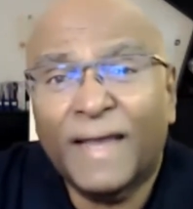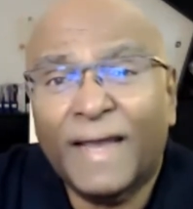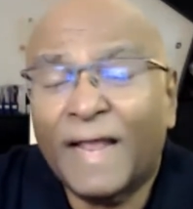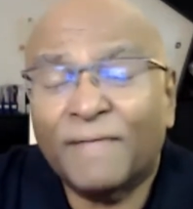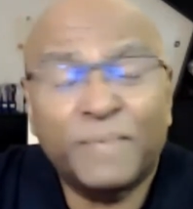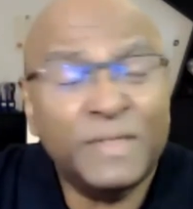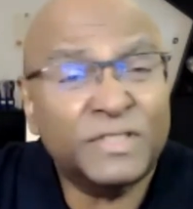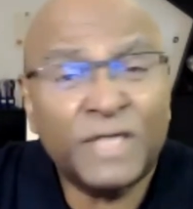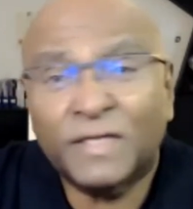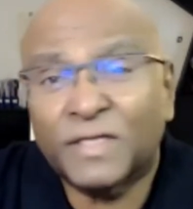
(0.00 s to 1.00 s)
And I've been
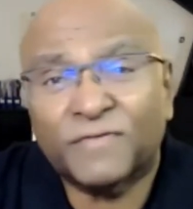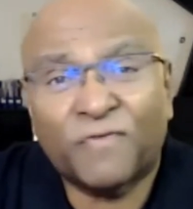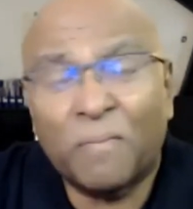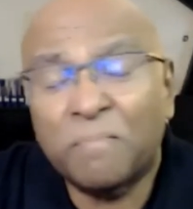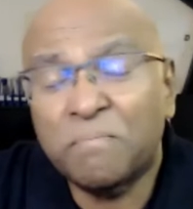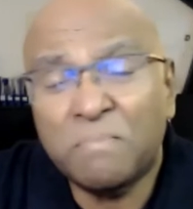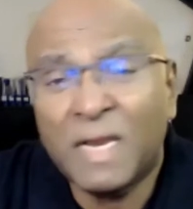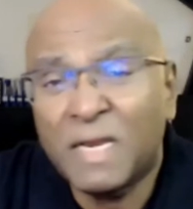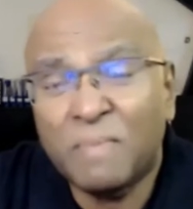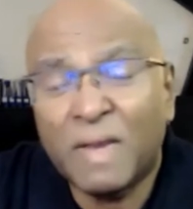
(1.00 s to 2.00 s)
saying this for
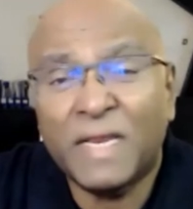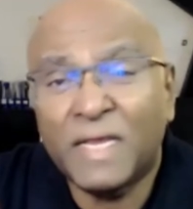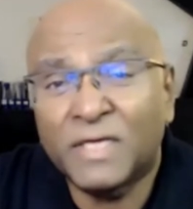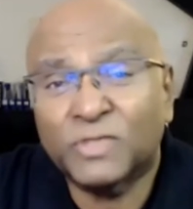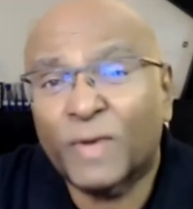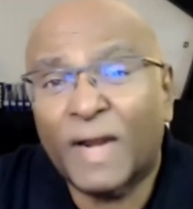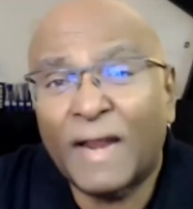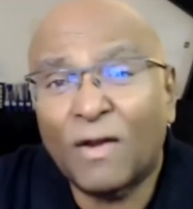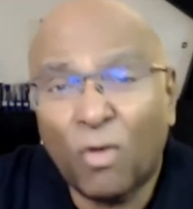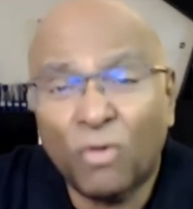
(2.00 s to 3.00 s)
many, many years. When
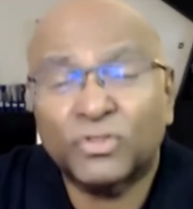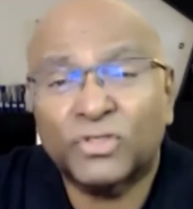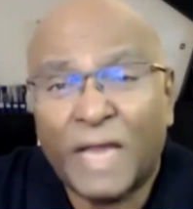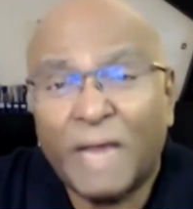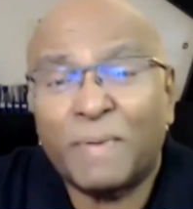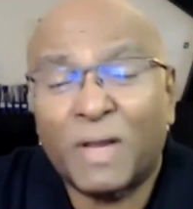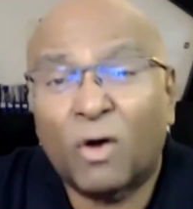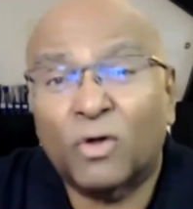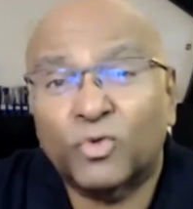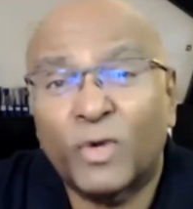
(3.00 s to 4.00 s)
I launched
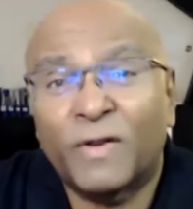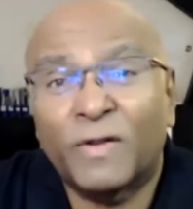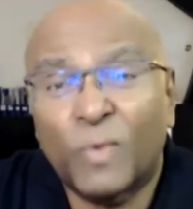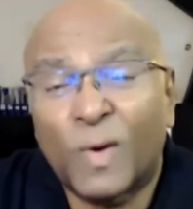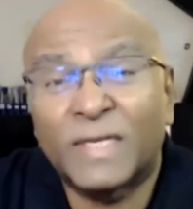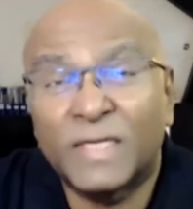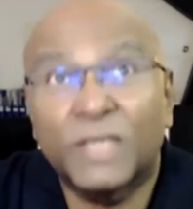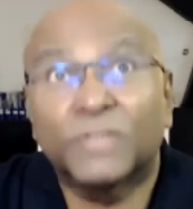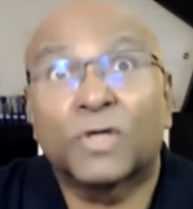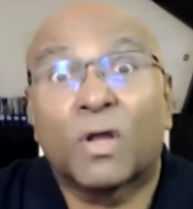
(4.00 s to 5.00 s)
APCOD 21
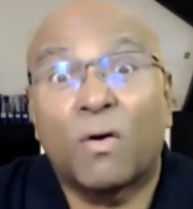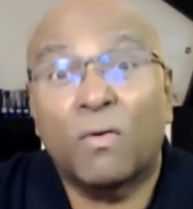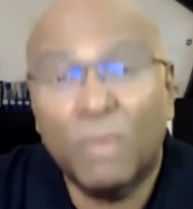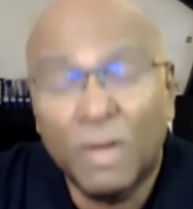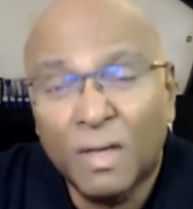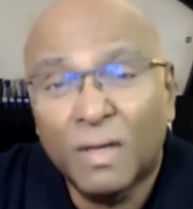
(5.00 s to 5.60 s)
years ago,